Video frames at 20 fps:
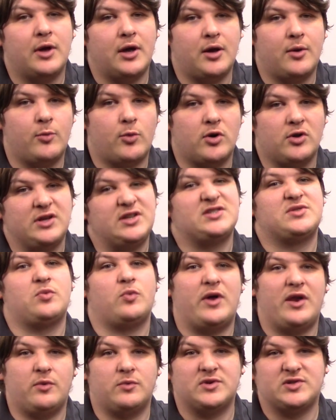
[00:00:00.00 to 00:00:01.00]
um, or at
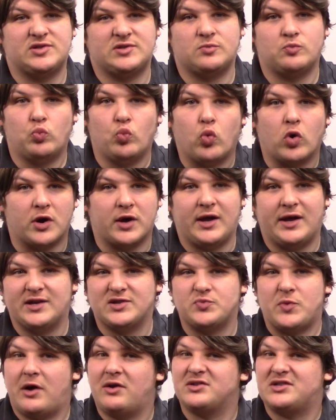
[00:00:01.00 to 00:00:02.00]
least when it was working
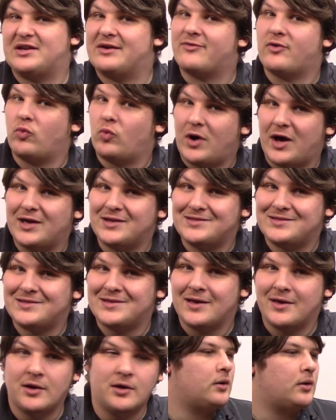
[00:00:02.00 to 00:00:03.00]
as well as it ever was.